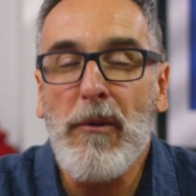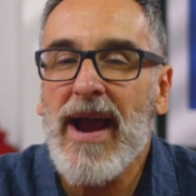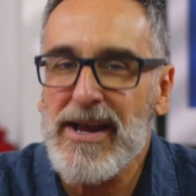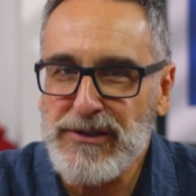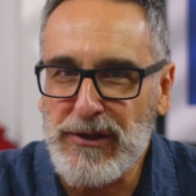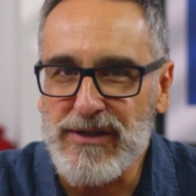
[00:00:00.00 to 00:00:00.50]

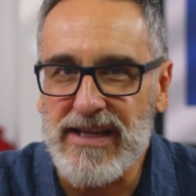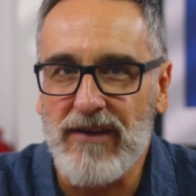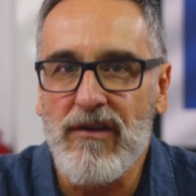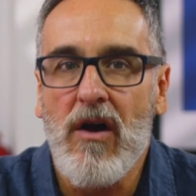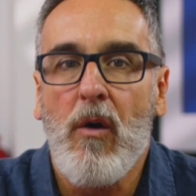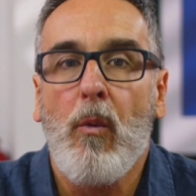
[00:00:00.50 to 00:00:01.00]
ask
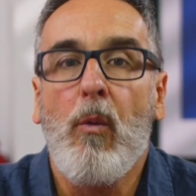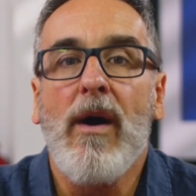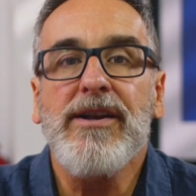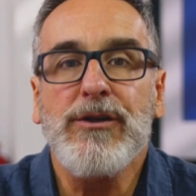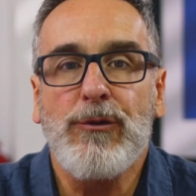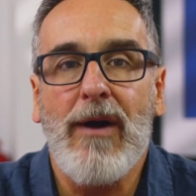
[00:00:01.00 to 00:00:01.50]
yourself,
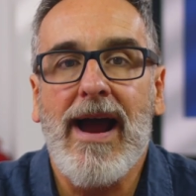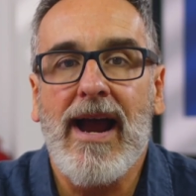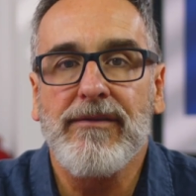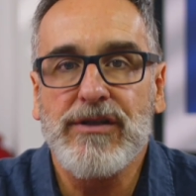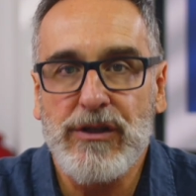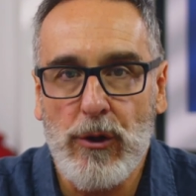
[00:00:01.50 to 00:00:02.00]
what
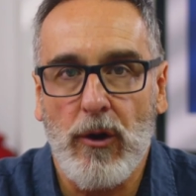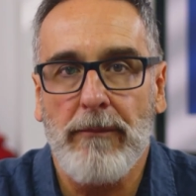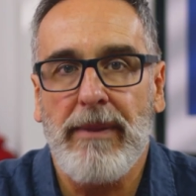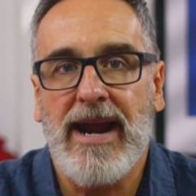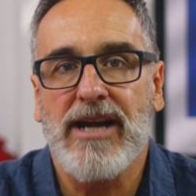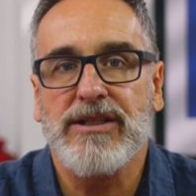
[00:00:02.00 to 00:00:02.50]
drives your
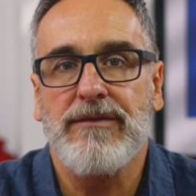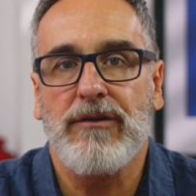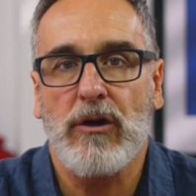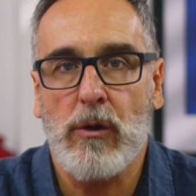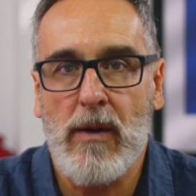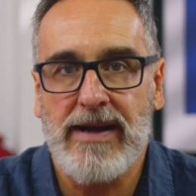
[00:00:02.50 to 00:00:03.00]
passion
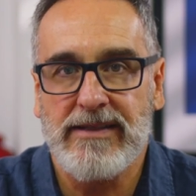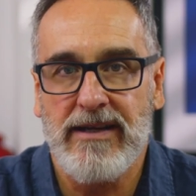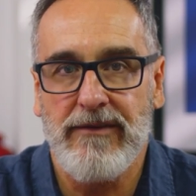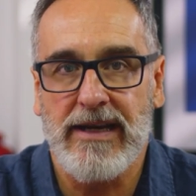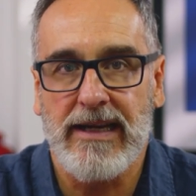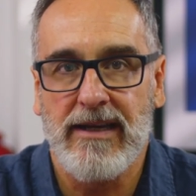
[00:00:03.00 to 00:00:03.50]
for
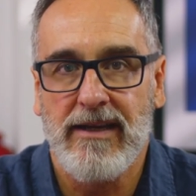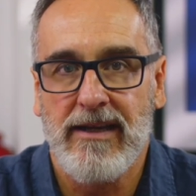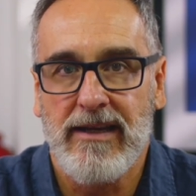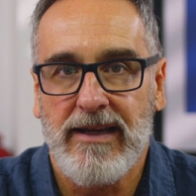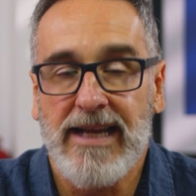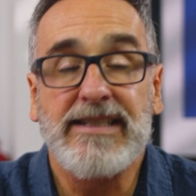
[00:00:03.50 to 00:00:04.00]
creativity?
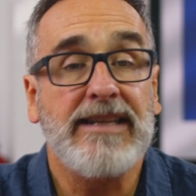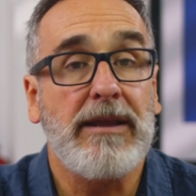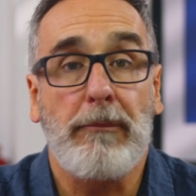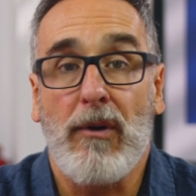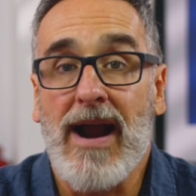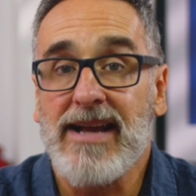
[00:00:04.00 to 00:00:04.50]
Is it
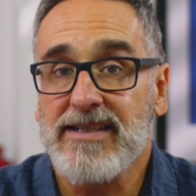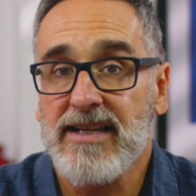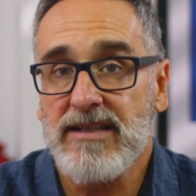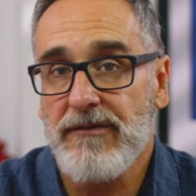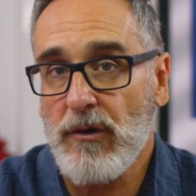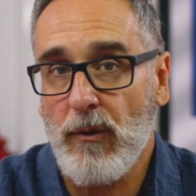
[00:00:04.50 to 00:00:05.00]
the
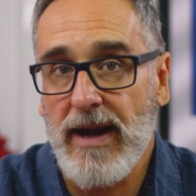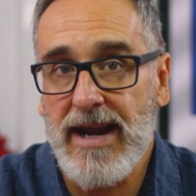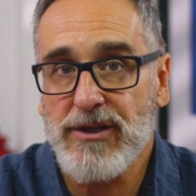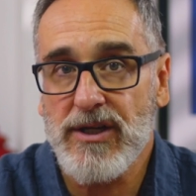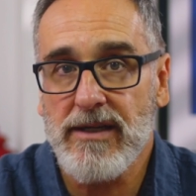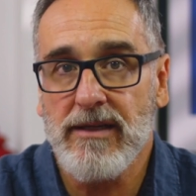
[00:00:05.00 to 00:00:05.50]
process of
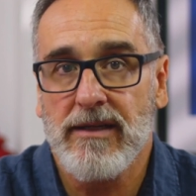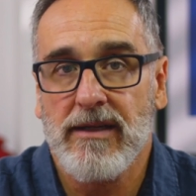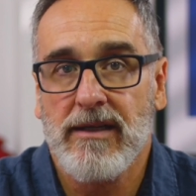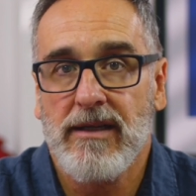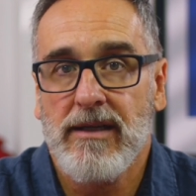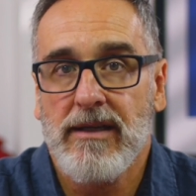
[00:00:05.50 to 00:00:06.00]
creation,
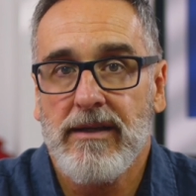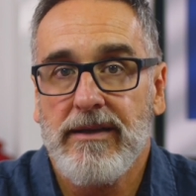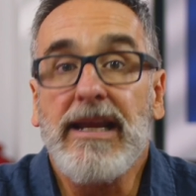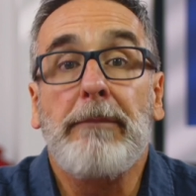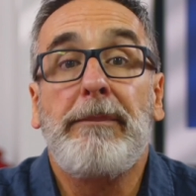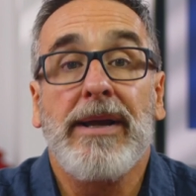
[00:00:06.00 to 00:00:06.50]

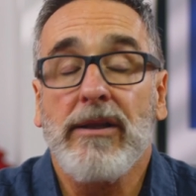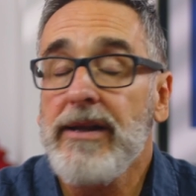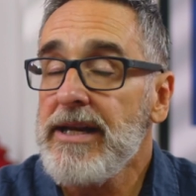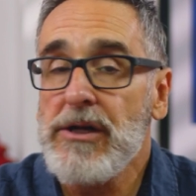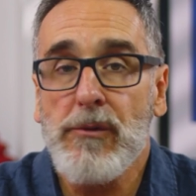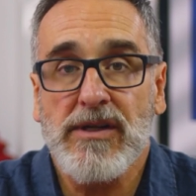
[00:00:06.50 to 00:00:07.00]
the
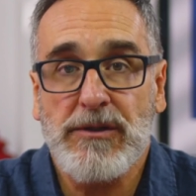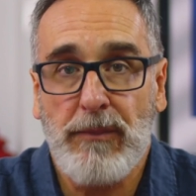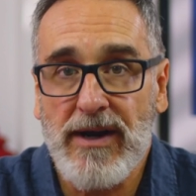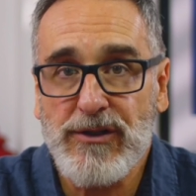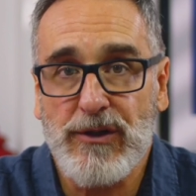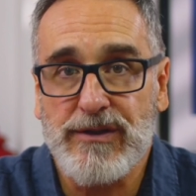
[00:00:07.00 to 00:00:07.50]
ability to
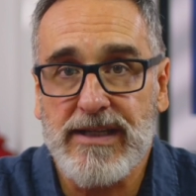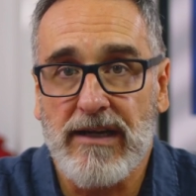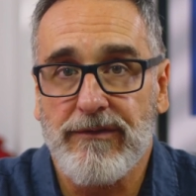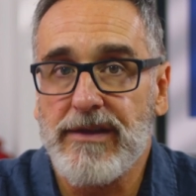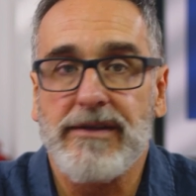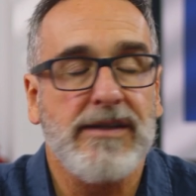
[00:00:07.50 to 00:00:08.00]
express
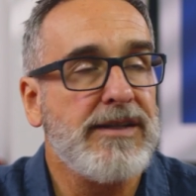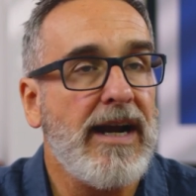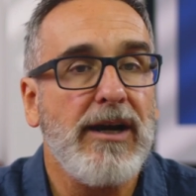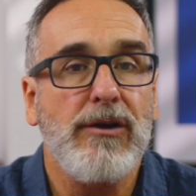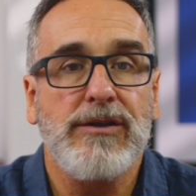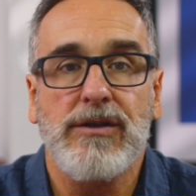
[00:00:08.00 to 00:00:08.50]
yourself, the
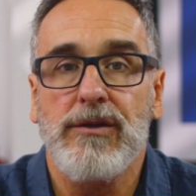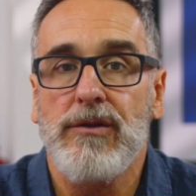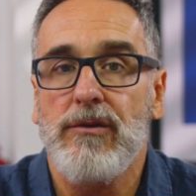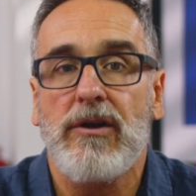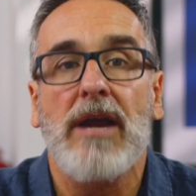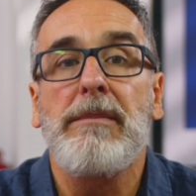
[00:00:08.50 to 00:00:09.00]
desire
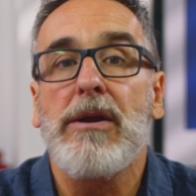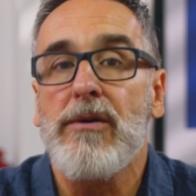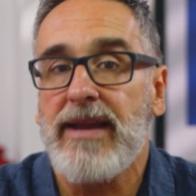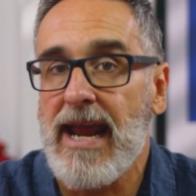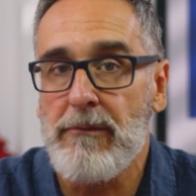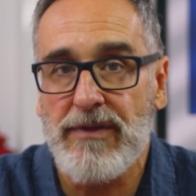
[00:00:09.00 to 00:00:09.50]
to
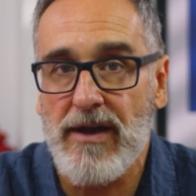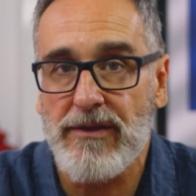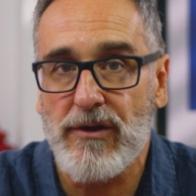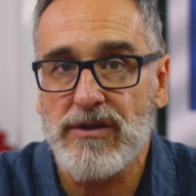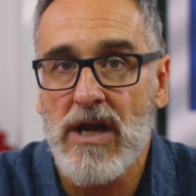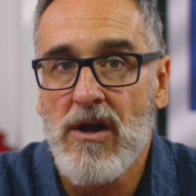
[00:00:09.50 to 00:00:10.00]
communicate with
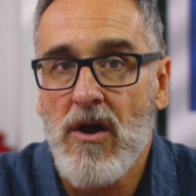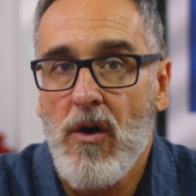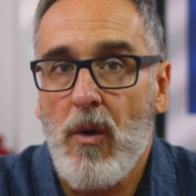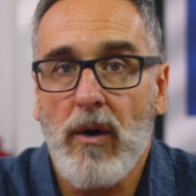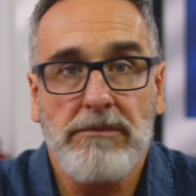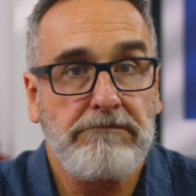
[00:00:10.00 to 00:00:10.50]
others,
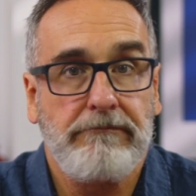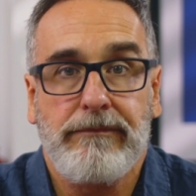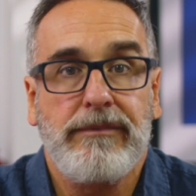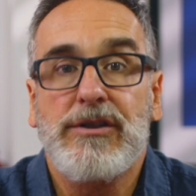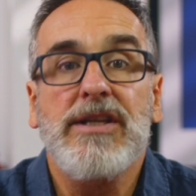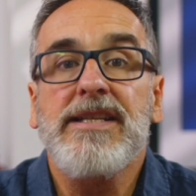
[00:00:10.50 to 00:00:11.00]
or
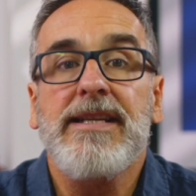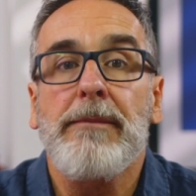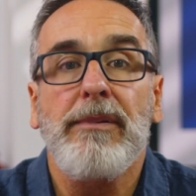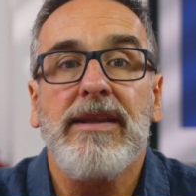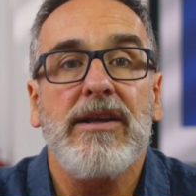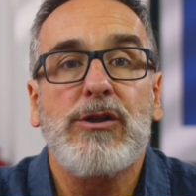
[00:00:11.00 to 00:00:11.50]
just
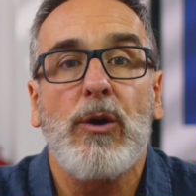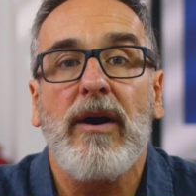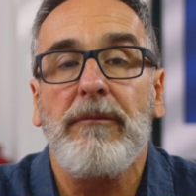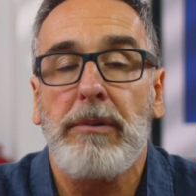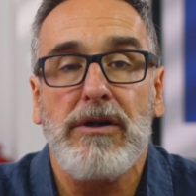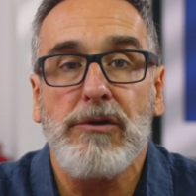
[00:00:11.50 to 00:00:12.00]
simply the
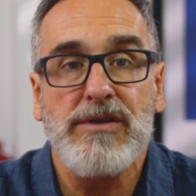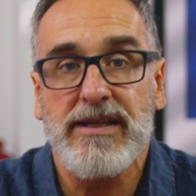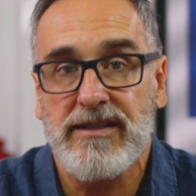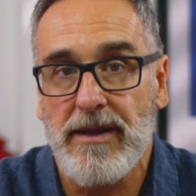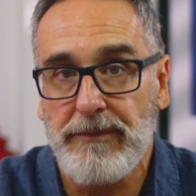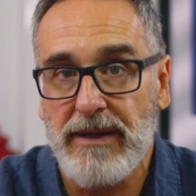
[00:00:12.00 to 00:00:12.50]
joy of producing
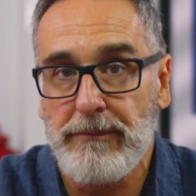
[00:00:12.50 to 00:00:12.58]
something